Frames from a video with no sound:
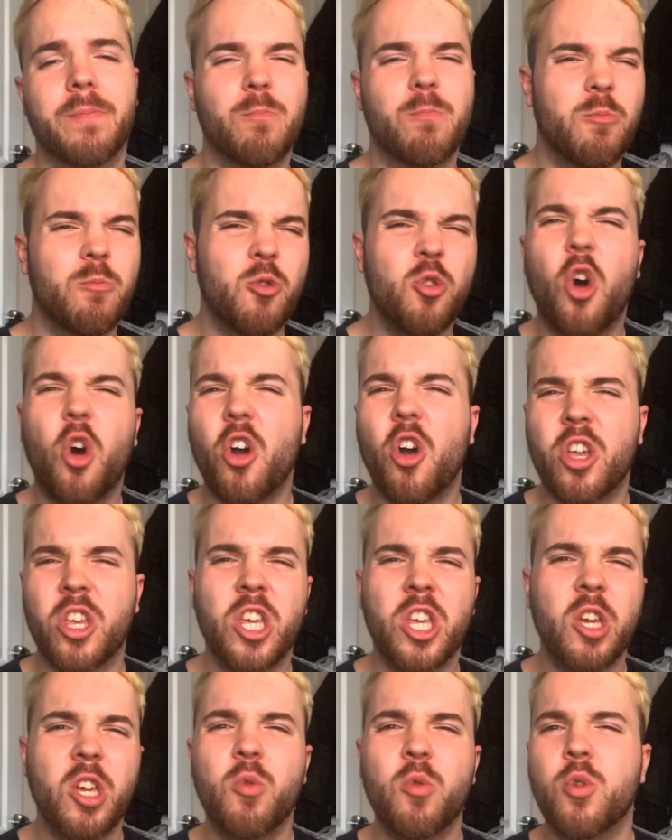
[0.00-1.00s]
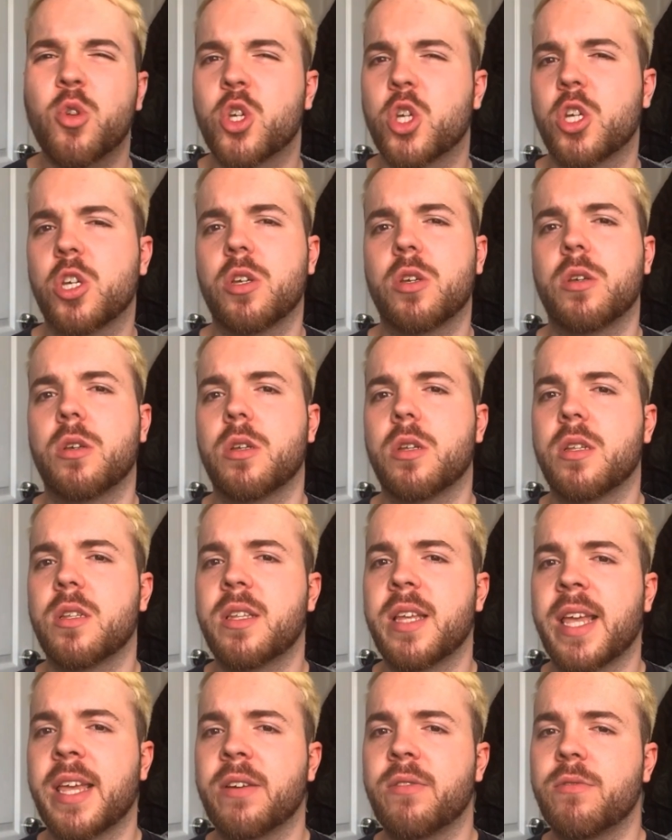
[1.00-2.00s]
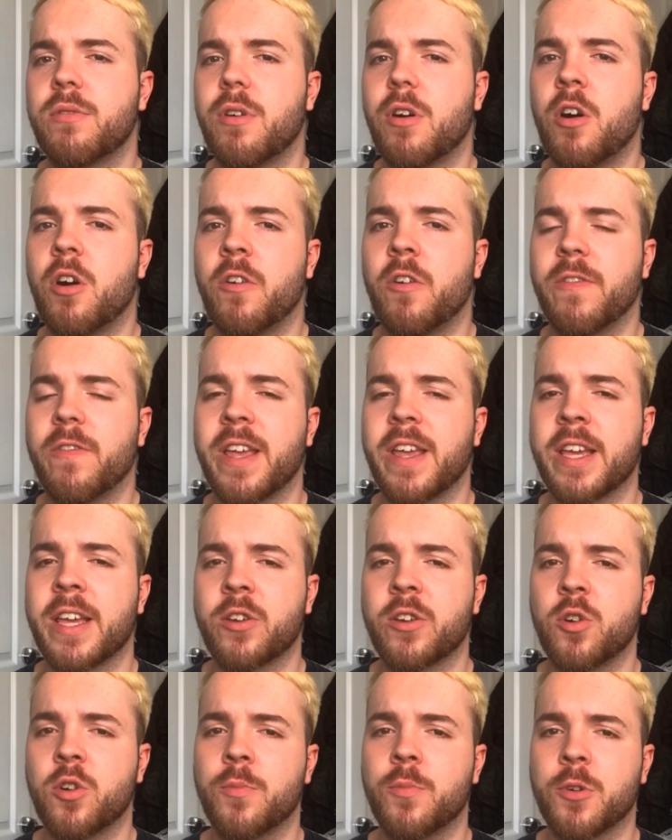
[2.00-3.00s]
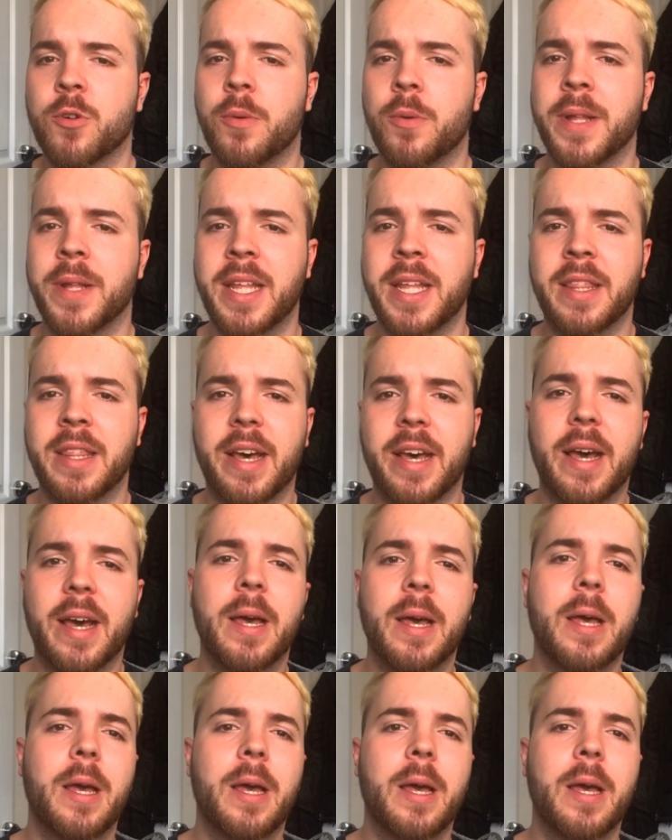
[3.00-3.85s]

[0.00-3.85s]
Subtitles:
Not a huge deal of income coming in there.